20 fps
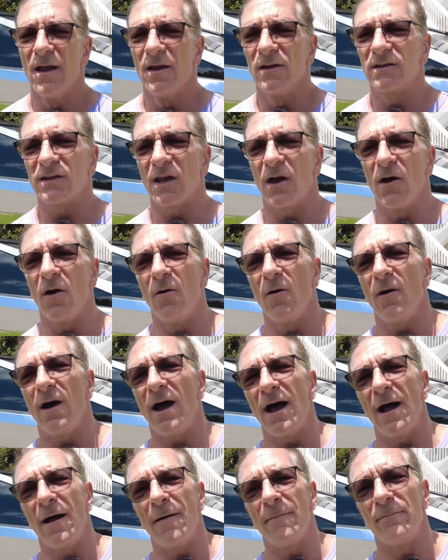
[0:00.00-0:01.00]
So
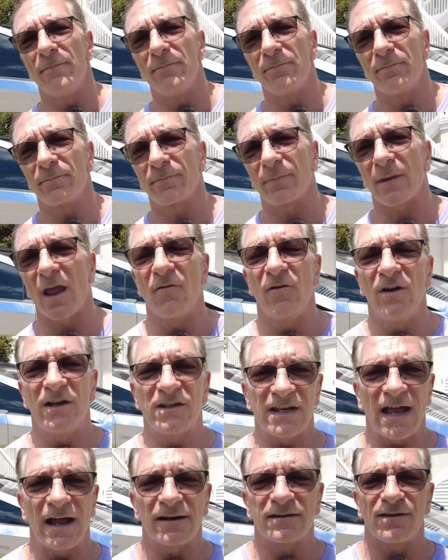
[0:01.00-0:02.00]
I
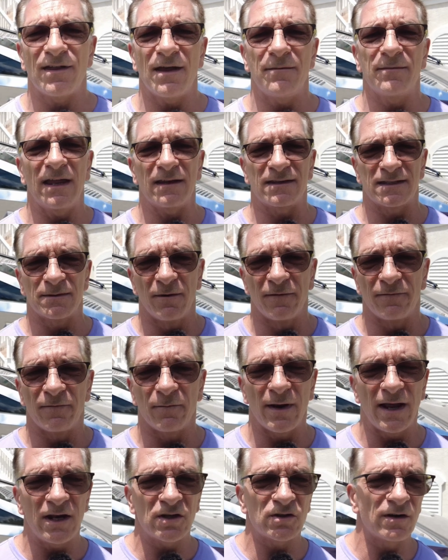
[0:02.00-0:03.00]
reached out to them, get some
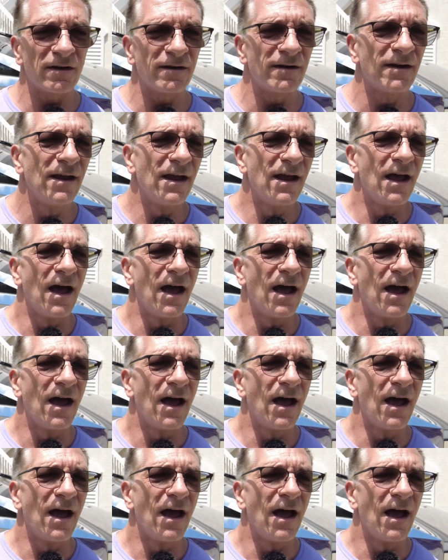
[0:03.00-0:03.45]
information.